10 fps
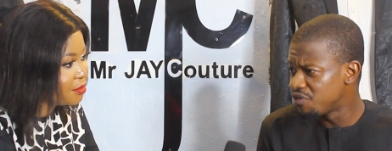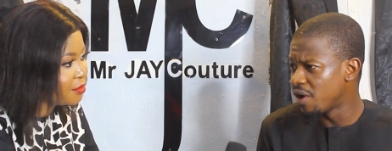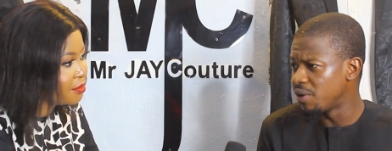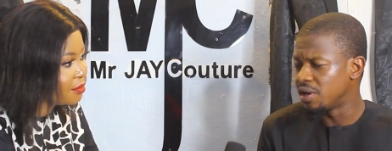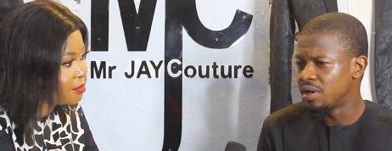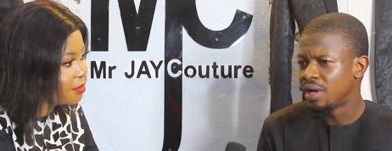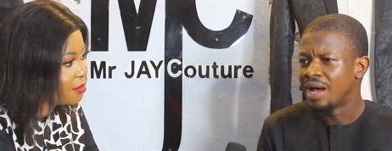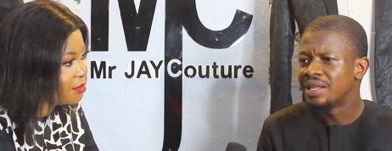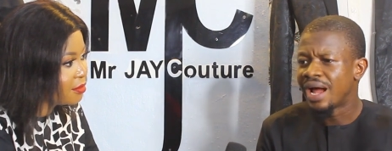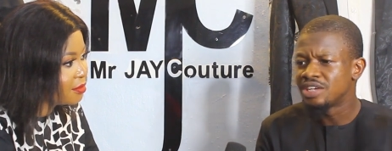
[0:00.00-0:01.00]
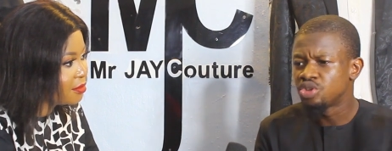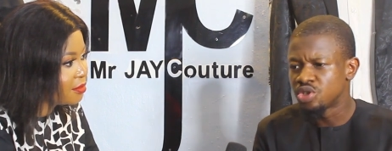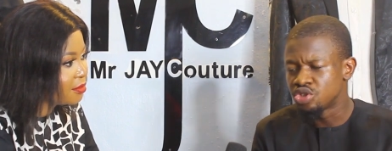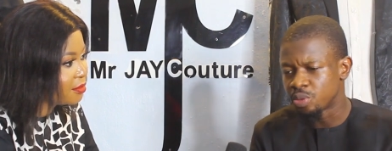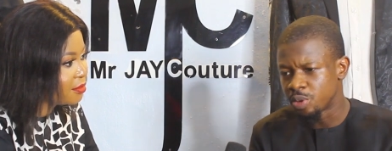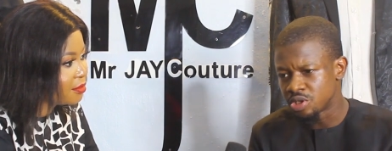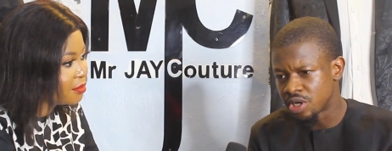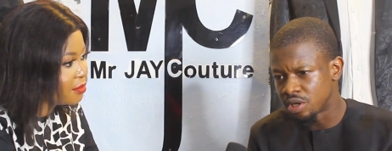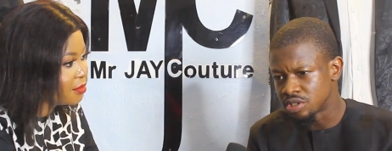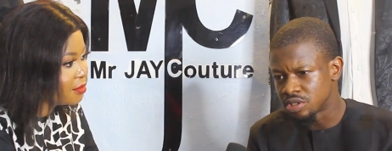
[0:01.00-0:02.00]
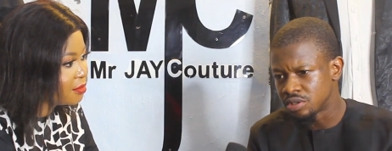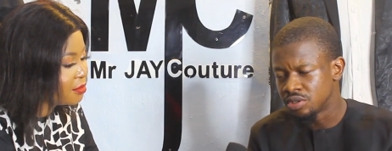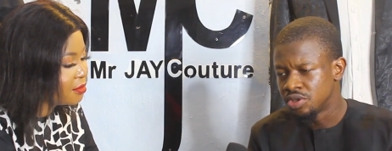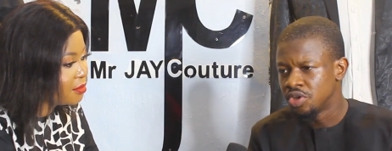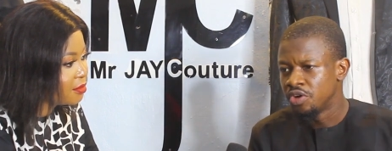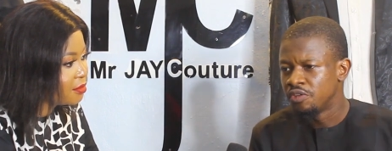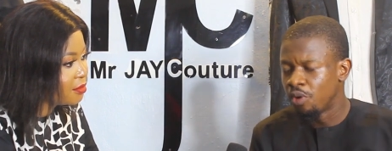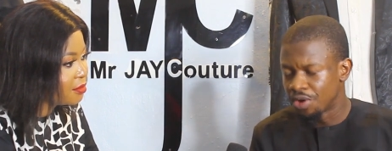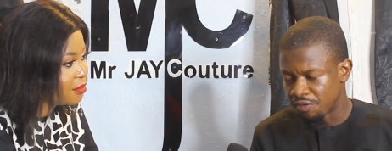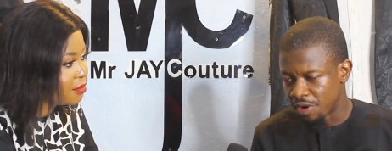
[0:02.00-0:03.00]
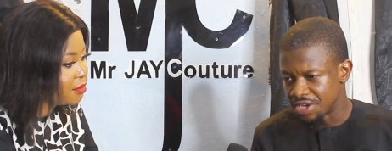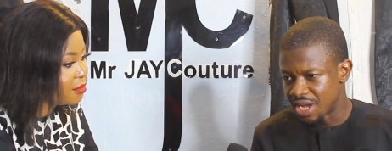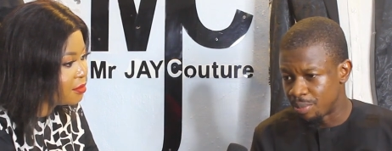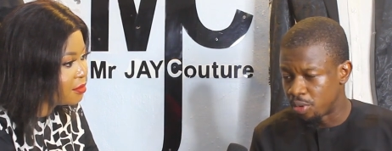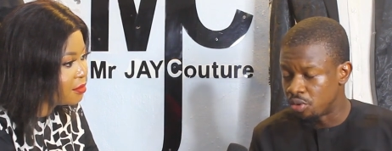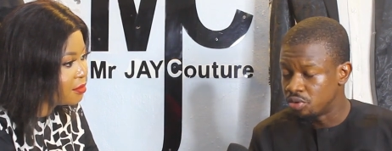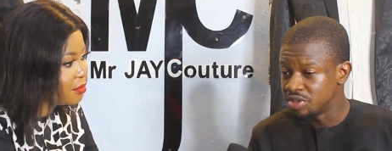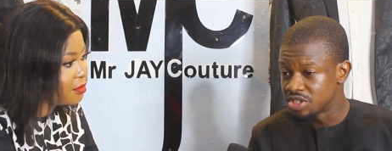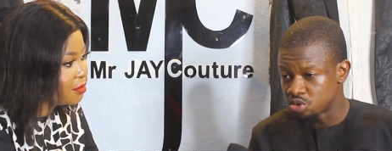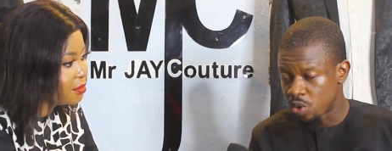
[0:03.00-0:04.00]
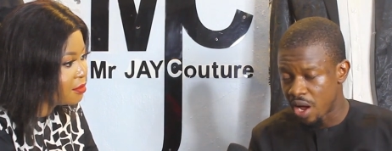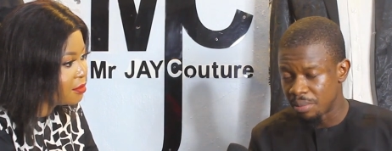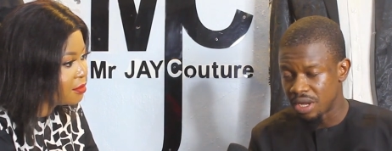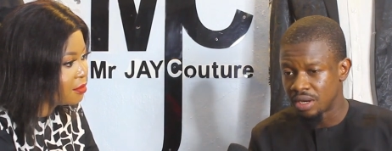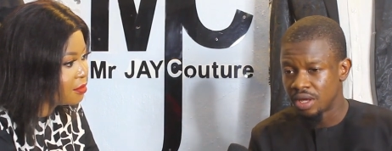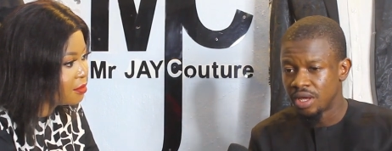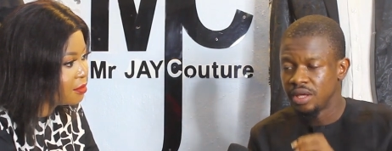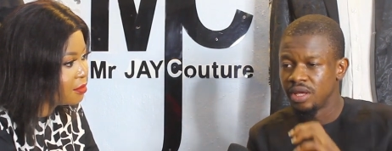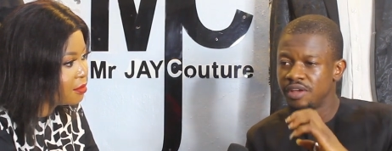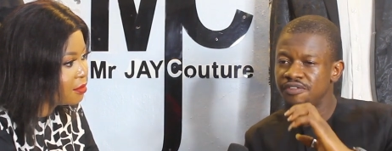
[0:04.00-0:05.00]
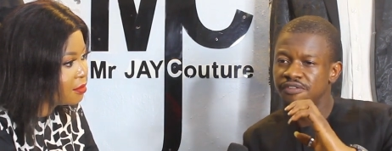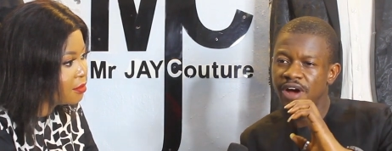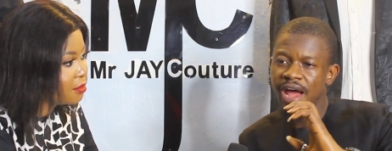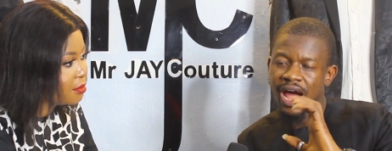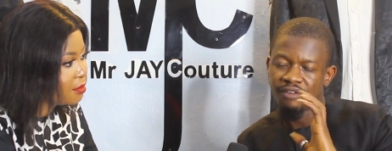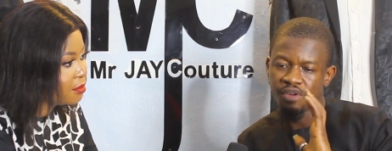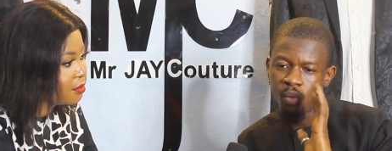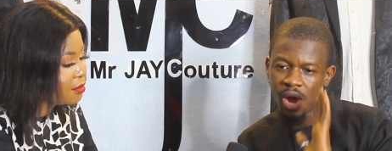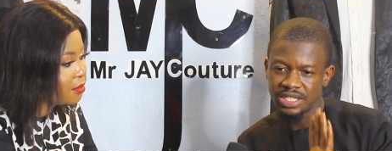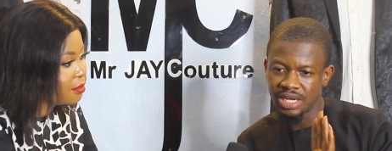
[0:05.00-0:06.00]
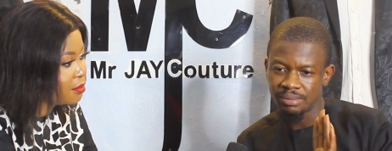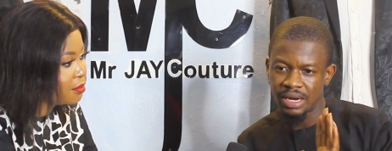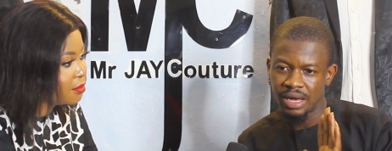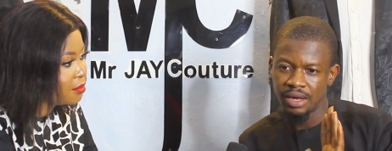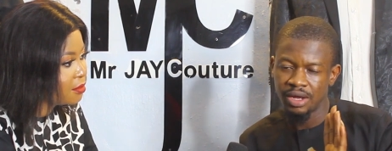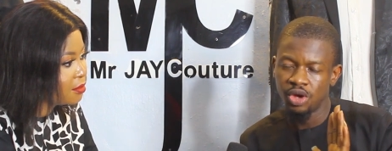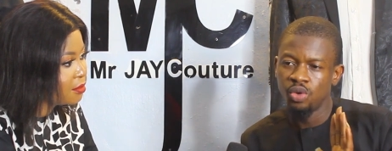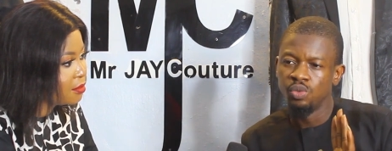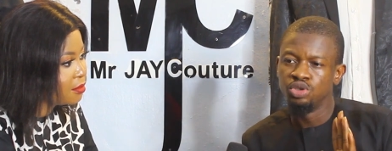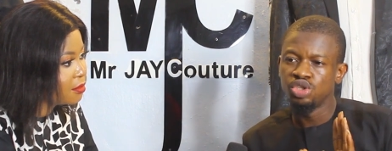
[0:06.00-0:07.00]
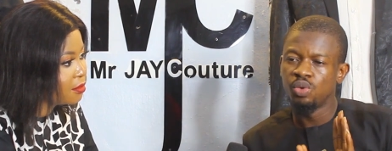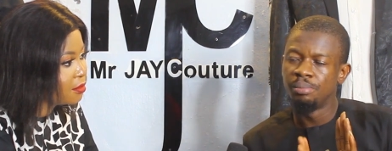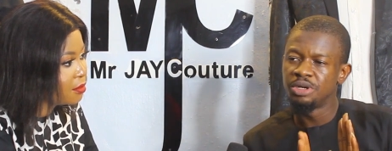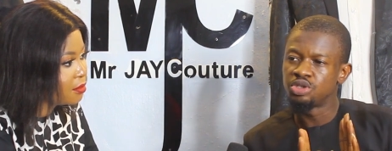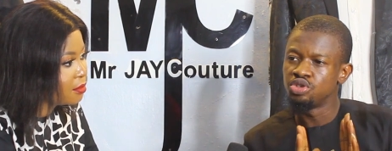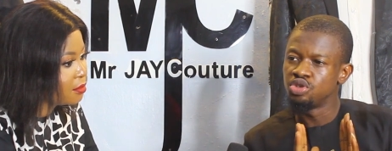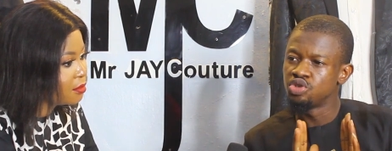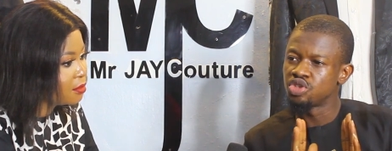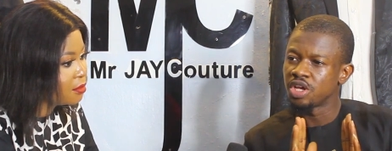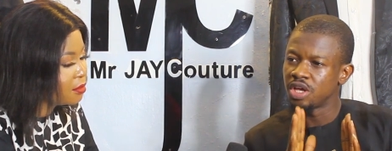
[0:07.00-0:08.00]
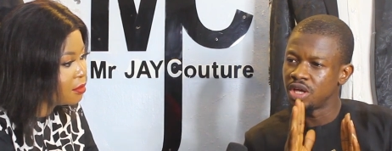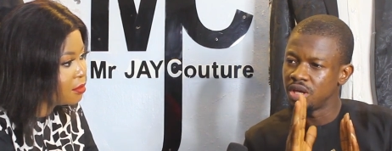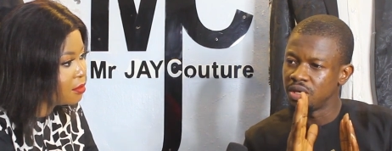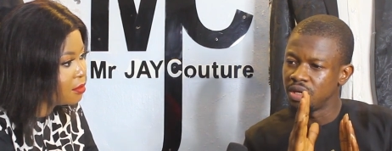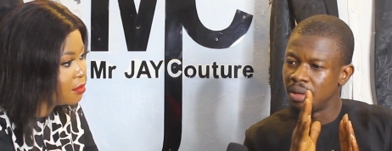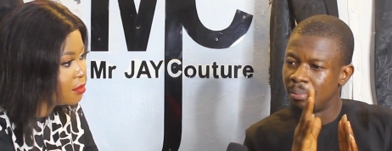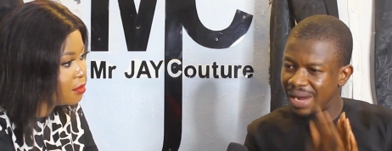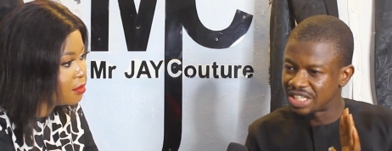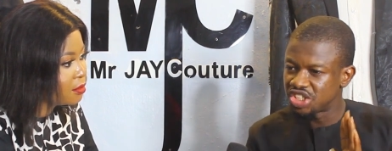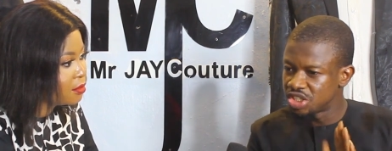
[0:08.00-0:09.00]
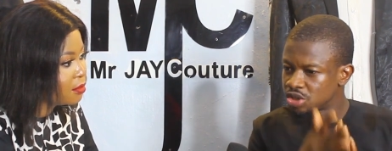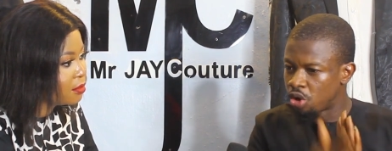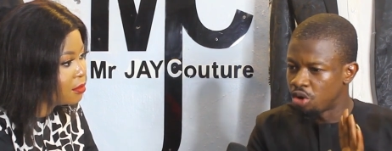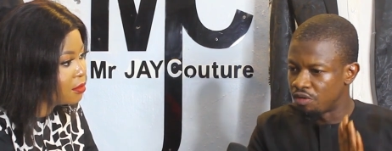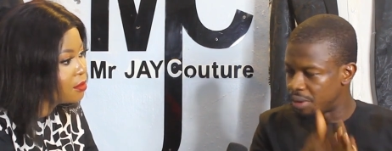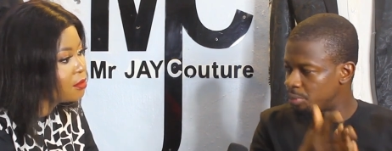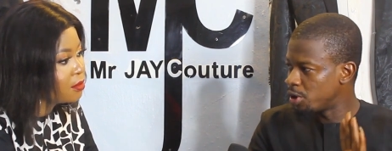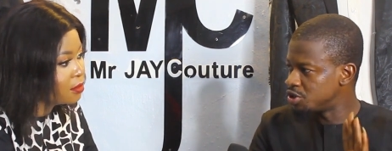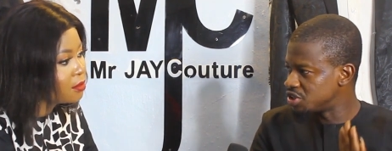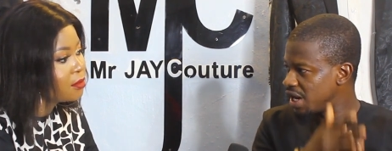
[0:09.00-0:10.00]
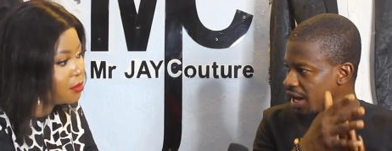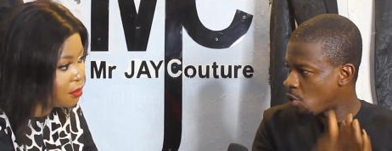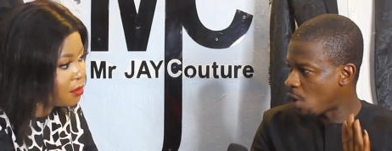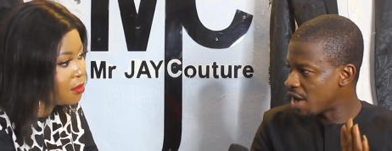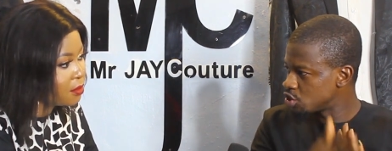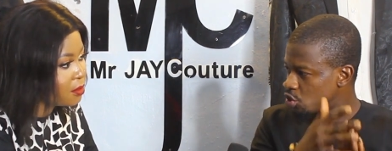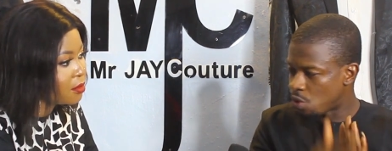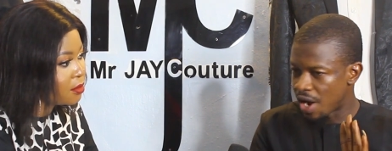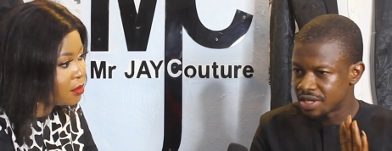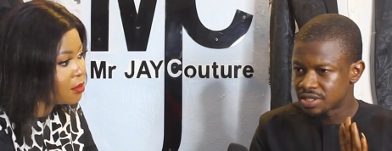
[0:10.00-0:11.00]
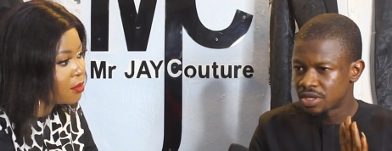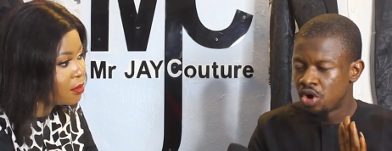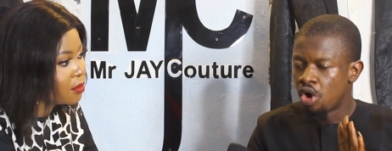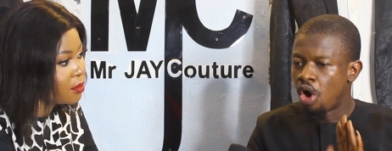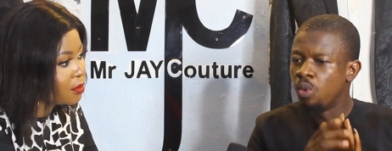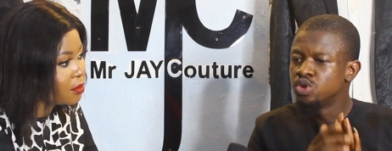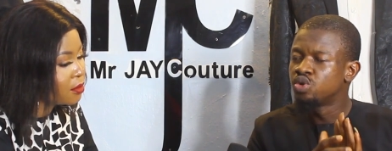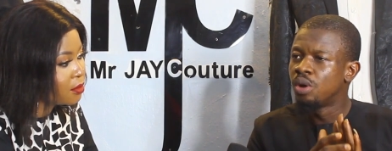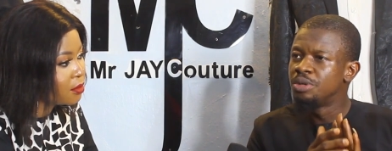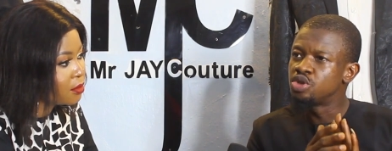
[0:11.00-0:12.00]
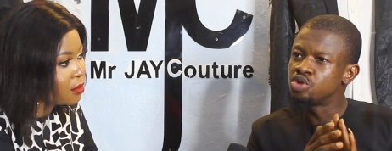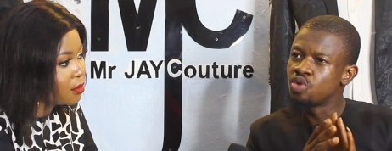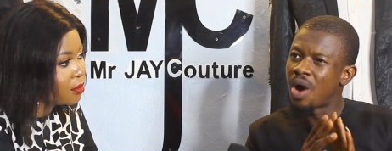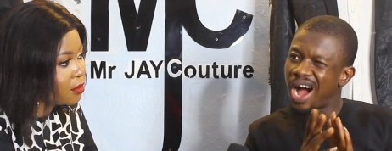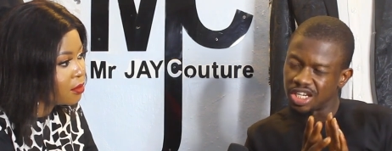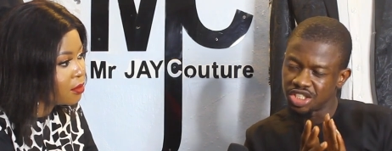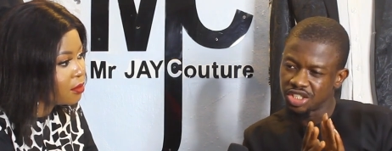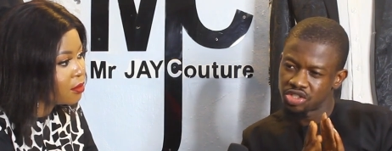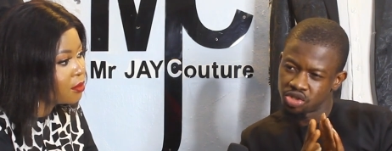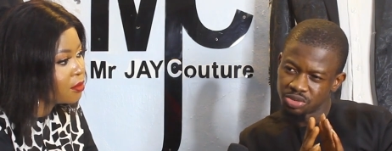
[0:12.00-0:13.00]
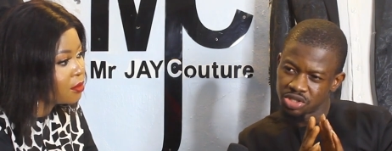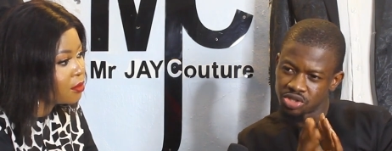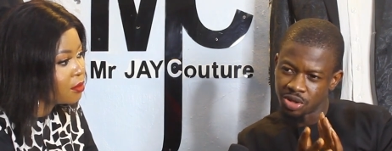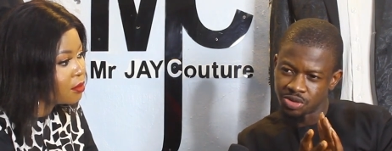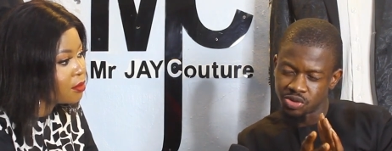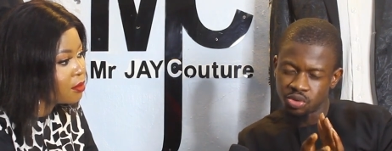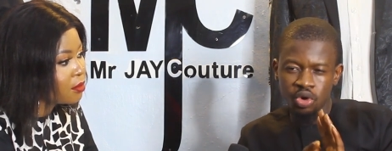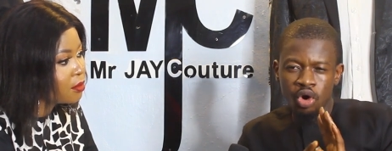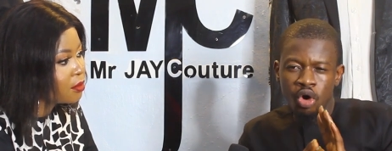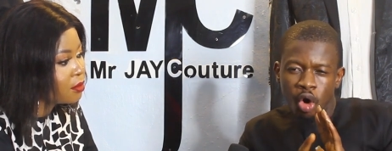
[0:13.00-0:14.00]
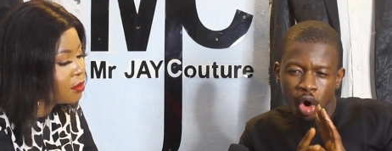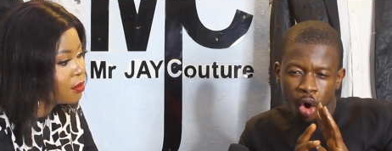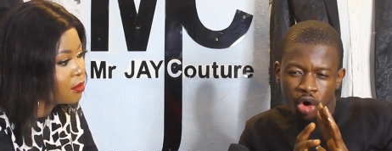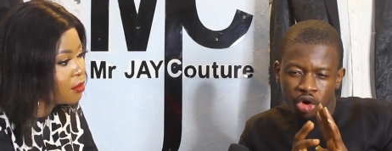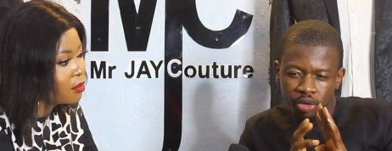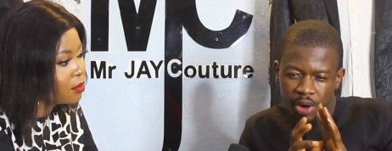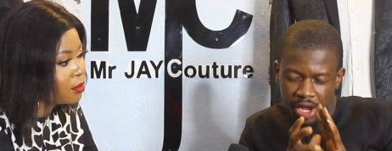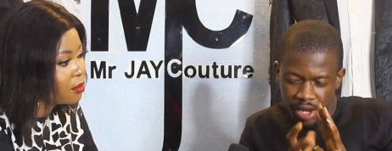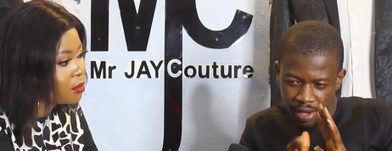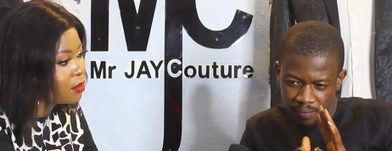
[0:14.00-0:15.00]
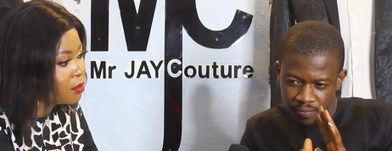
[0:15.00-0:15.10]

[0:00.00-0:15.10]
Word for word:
Speaker 1: very. And then I asked you, what is your personality? Okay, for example, this is what I mean. If I have a white agbada, would you want me to use a matching color of embroidery, like white on white? Or would you want me to do ash, something subtle, or gray,